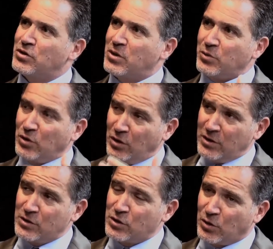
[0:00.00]
And when you look at
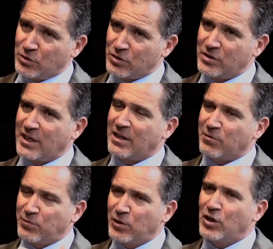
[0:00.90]
the soldiers, again, they're
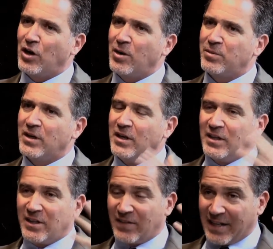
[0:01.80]
fully armed,
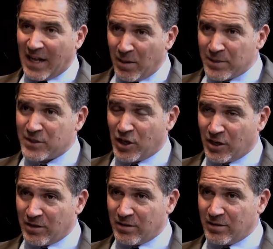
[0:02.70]
they've got helmets on,